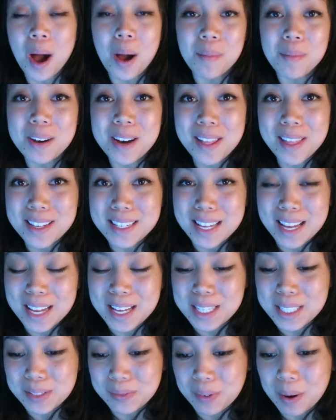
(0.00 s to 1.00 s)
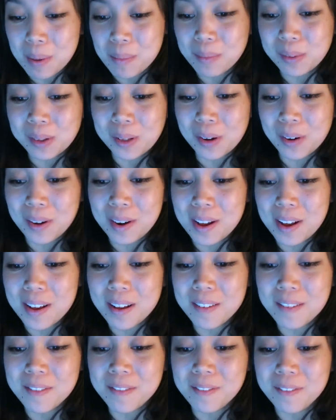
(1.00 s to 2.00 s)
Comment of the day is from
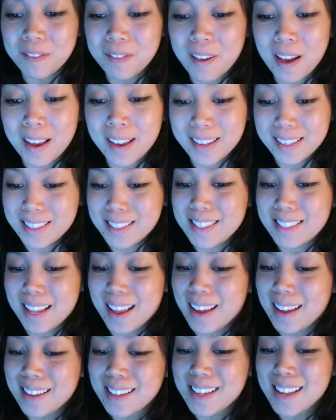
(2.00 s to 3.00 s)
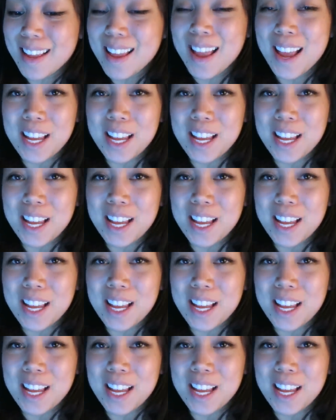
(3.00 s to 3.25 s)
Laura Feinza,